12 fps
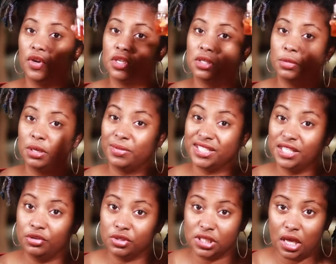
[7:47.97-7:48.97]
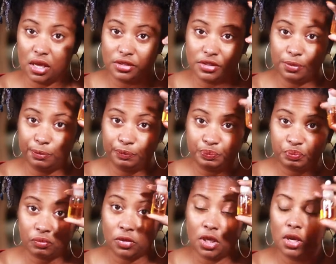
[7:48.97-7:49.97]
first, I'm gonna get my secret sauce,
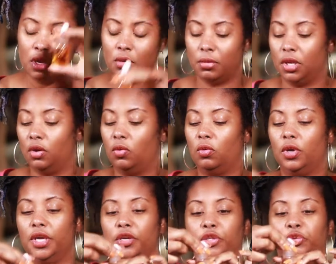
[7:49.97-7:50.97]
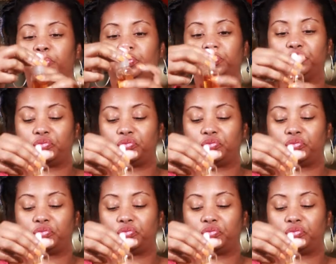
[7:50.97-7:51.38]
a little oil.